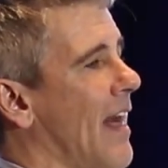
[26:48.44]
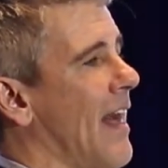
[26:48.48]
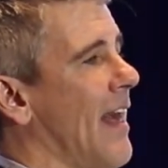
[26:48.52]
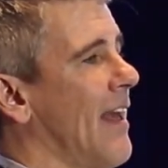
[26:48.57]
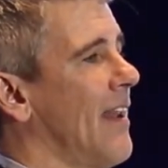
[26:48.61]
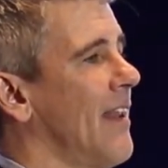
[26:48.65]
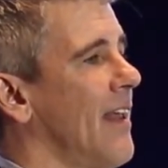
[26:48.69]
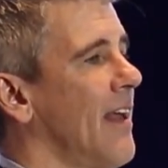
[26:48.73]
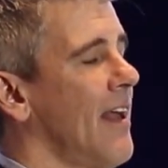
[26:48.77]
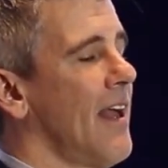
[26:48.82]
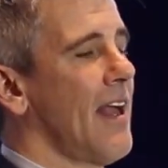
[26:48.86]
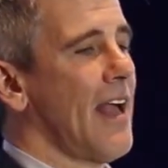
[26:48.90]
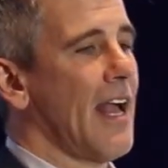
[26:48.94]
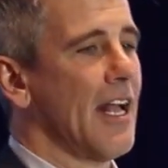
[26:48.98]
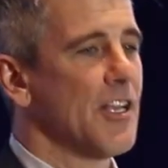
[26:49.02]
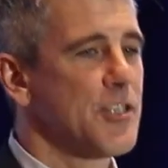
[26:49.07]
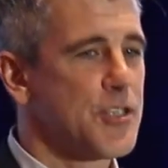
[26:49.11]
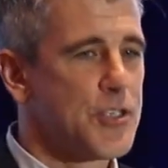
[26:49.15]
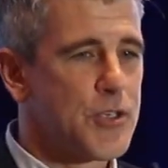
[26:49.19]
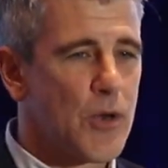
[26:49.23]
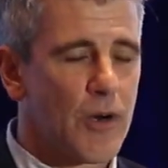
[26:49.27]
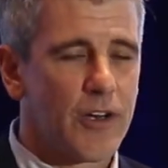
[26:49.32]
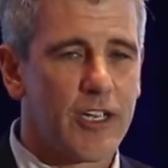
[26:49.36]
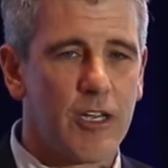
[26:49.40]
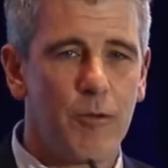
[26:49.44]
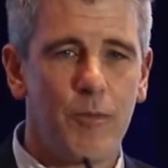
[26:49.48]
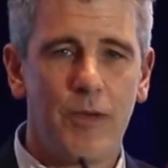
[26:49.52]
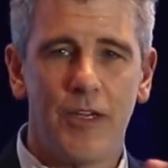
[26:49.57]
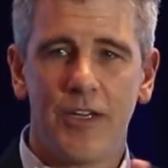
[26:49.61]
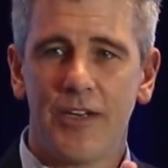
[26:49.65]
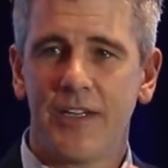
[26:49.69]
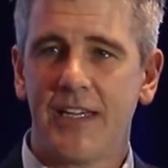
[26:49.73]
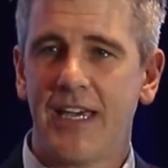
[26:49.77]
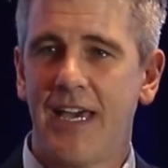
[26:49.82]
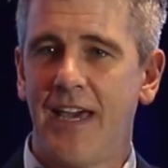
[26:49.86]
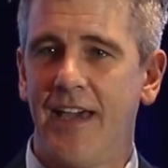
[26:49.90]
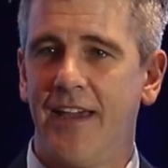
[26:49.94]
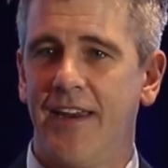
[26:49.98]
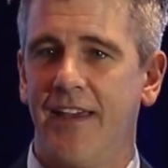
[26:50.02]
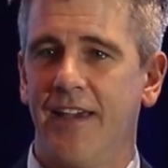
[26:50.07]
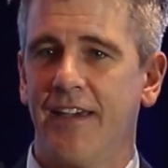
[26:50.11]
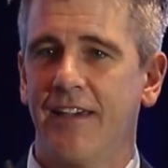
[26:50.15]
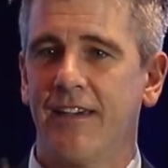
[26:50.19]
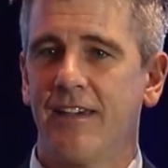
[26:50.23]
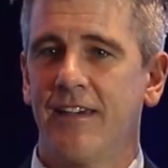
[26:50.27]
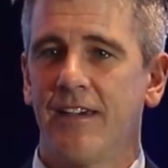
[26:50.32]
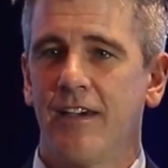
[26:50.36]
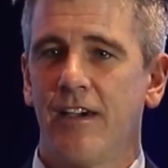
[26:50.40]
that and start
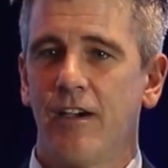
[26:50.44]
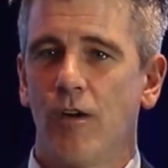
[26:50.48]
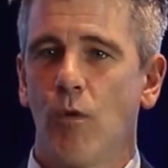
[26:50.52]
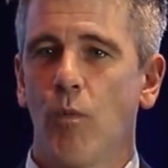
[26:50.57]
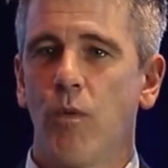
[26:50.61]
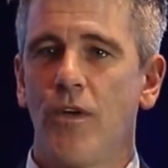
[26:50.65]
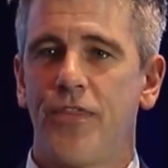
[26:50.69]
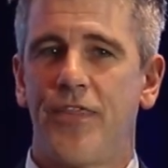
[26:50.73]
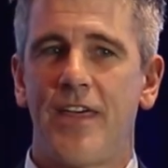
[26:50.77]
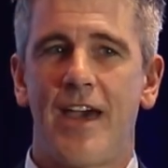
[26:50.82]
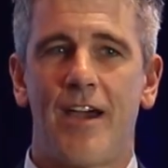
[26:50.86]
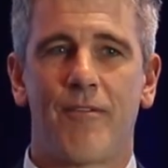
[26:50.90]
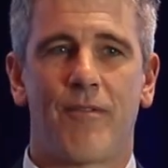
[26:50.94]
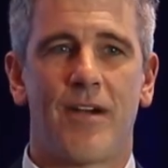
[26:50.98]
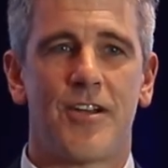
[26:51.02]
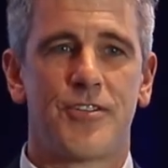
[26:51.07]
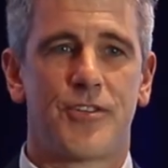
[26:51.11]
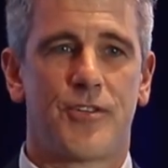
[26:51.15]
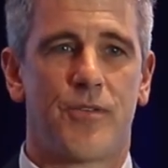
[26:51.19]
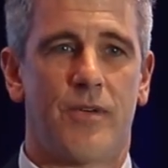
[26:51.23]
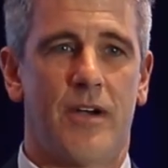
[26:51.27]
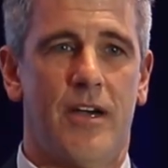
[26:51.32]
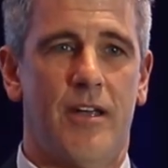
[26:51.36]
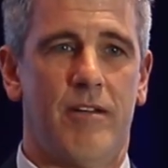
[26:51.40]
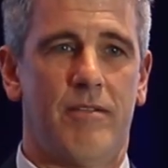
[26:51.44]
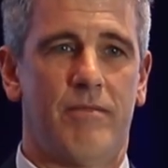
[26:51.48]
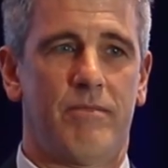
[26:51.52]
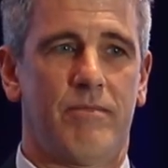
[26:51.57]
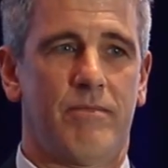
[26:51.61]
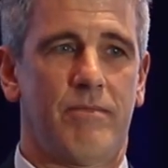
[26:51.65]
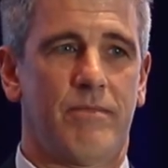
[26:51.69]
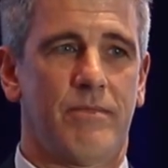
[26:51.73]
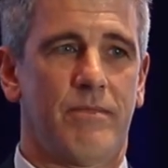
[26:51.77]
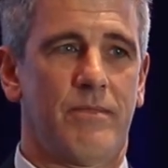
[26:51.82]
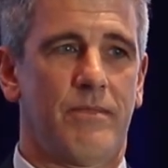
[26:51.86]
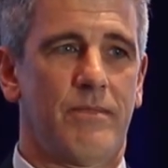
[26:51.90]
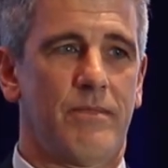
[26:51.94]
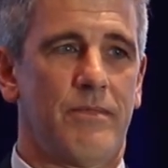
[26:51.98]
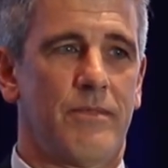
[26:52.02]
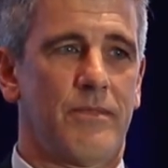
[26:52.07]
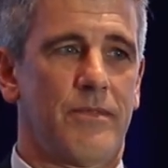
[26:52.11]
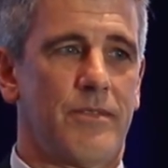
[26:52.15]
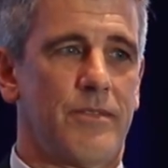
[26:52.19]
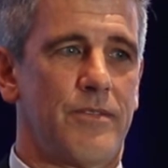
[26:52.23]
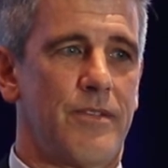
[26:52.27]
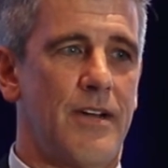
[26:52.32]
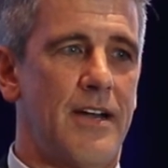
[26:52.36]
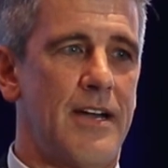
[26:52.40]
communicating with that restaurant,
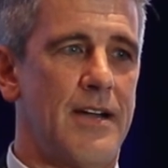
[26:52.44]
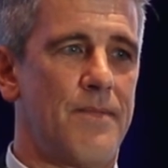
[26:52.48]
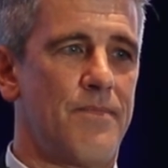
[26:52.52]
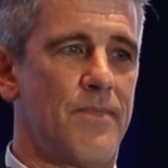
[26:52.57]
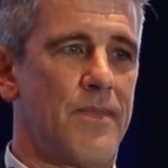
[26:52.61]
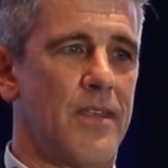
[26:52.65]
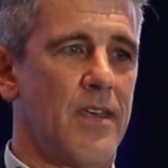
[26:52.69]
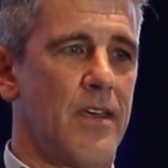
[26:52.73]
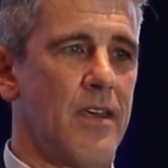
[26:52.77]
right?